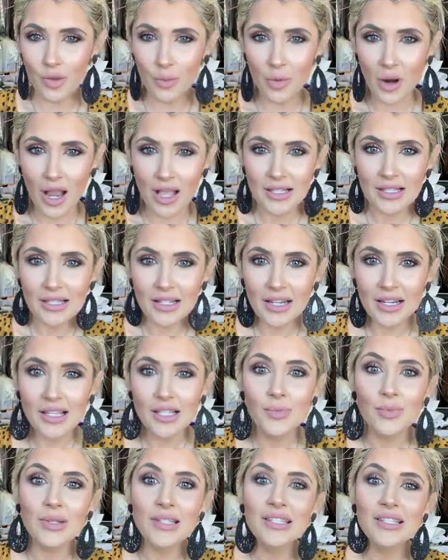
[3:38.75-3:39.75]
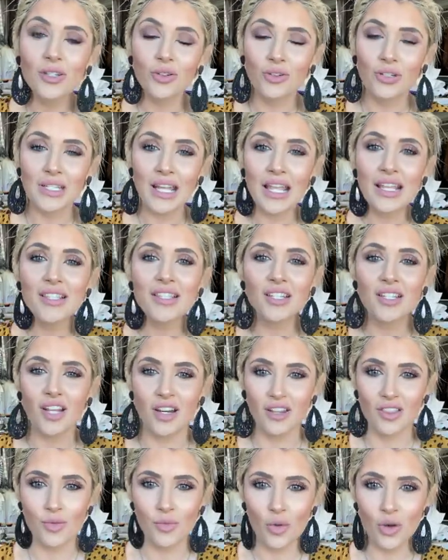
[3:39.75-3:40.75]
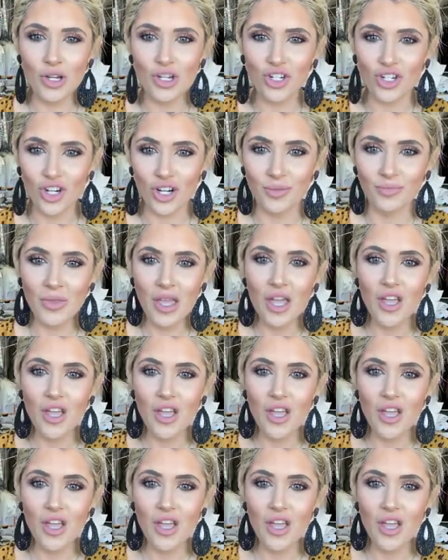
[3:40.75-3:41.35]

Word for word: brassiness but still retains a ton of the moisture.